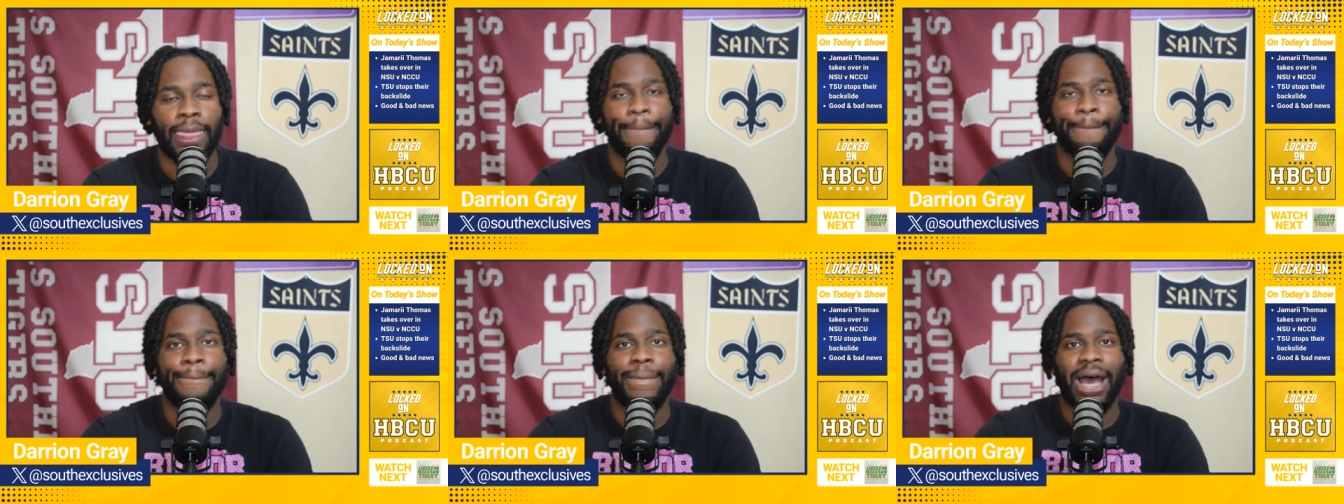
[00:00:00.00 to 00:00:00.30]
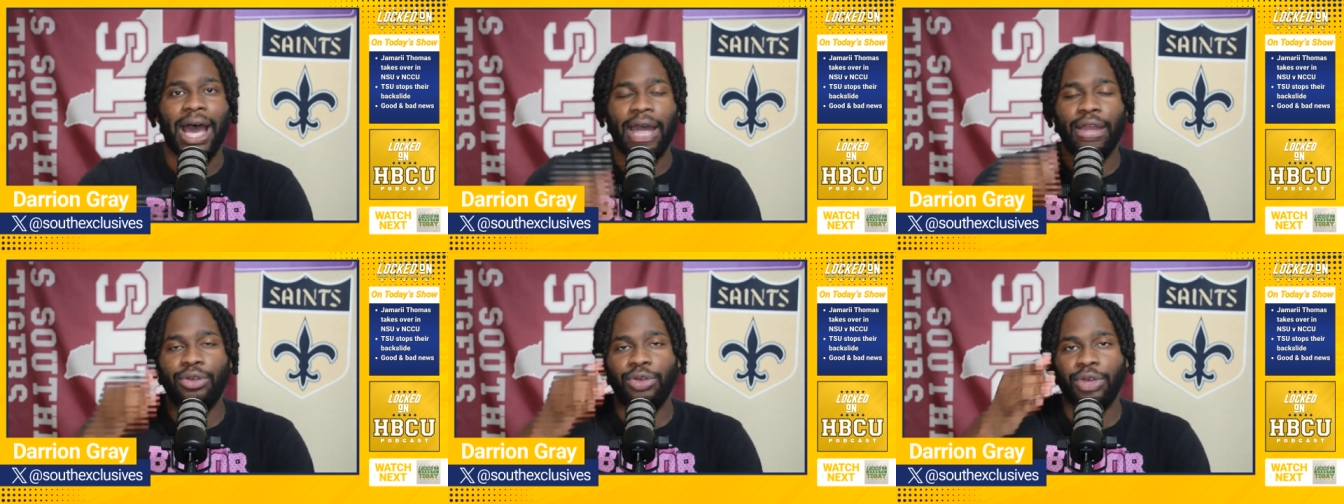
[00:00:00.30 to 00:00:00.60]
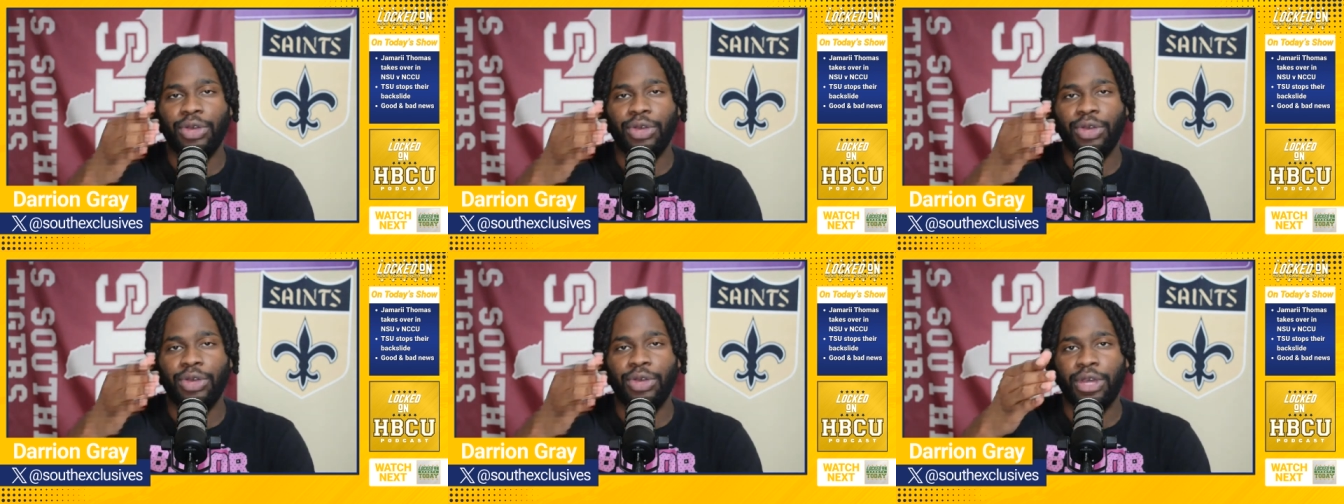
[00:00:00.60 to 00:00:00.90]
I don't
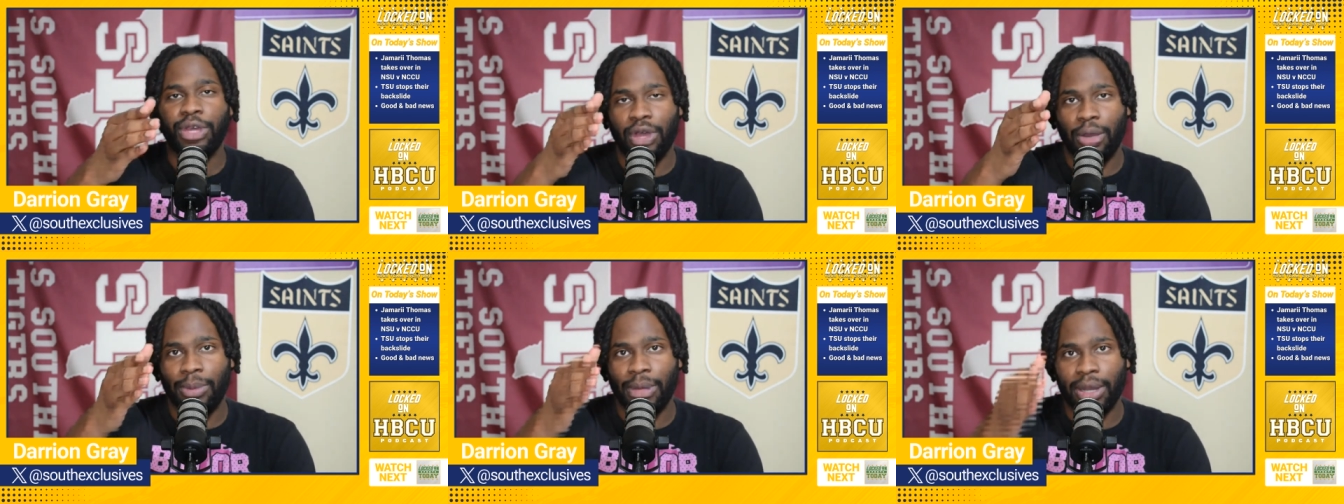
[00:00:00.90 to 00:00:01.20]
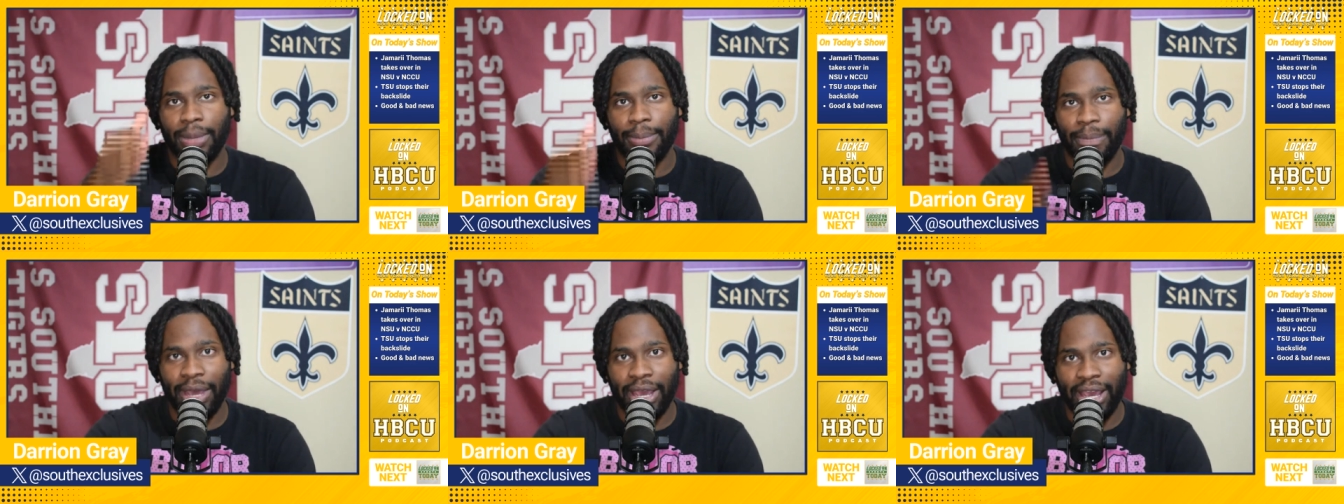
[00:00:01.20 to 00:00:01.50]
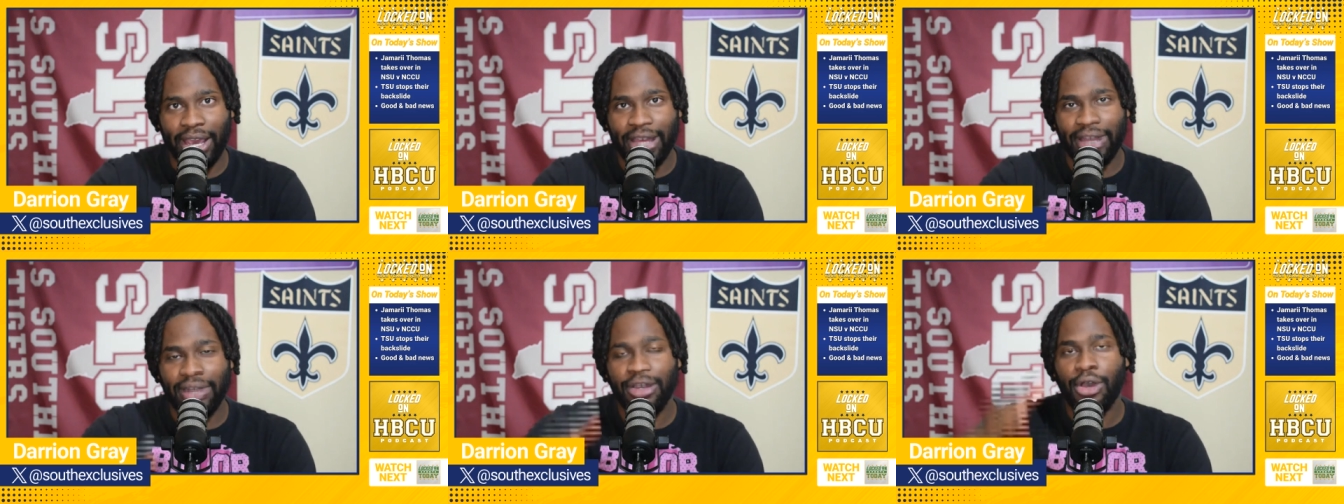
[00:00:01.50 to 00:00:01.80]
care if you're talking about a
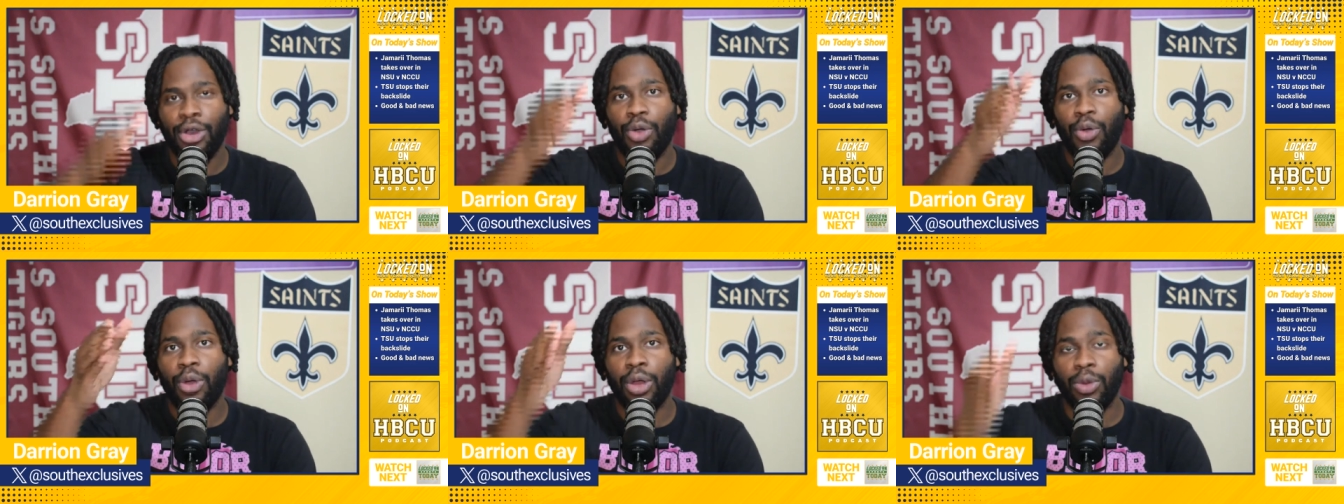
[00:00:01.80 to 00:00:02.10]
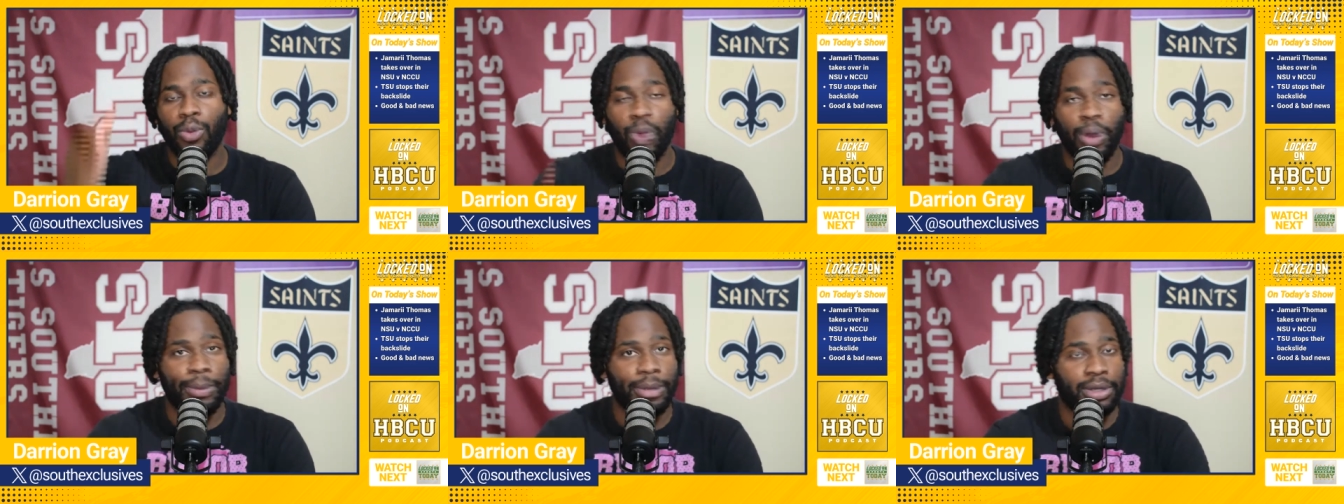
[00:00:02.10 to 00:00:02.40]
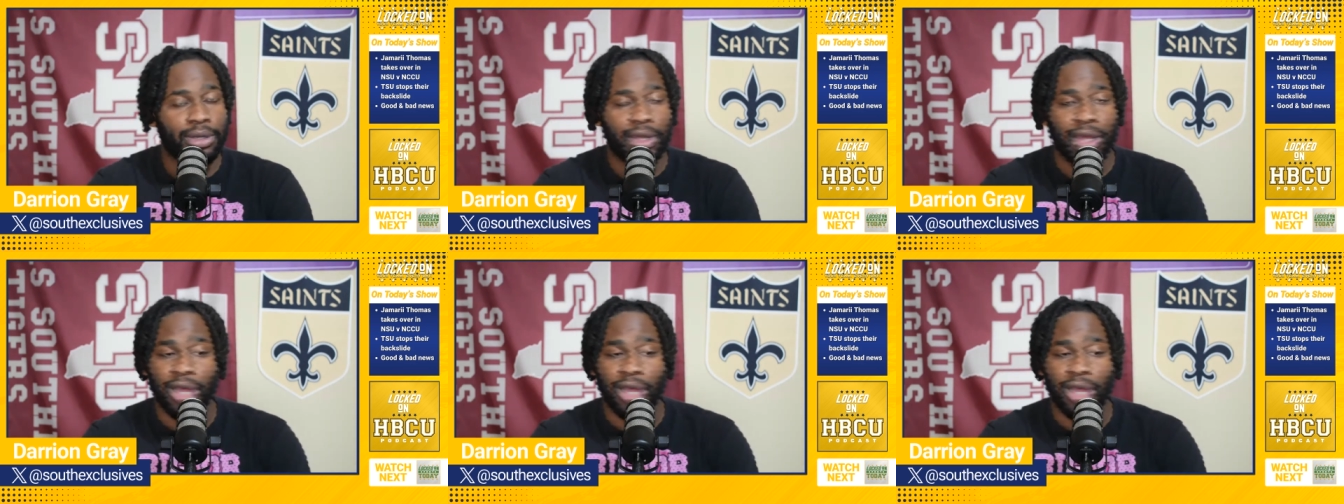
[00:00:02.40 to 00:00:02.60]
man or a woman.